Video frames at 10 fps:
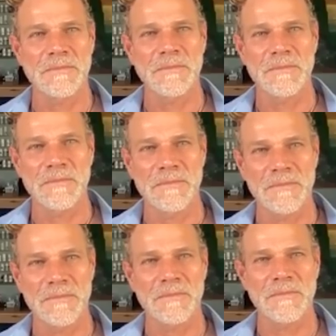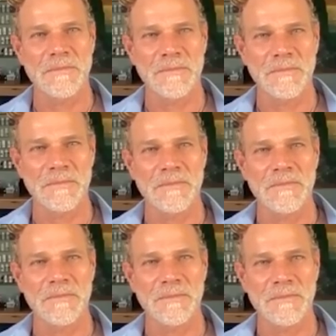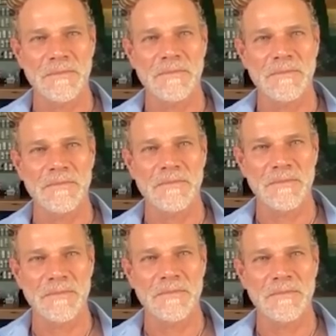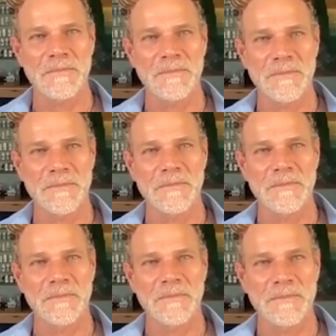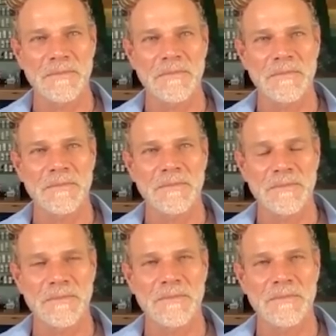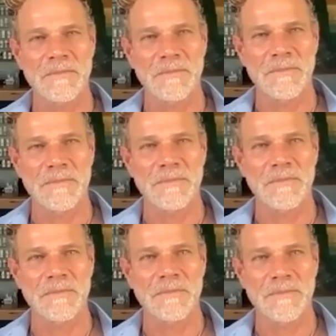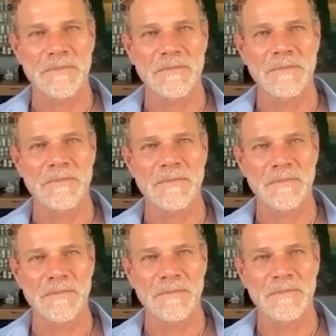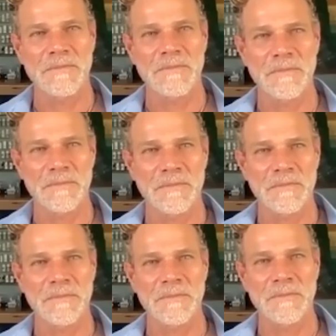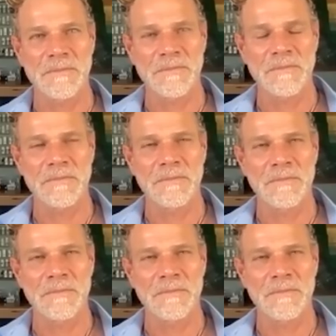This person isn't speaking.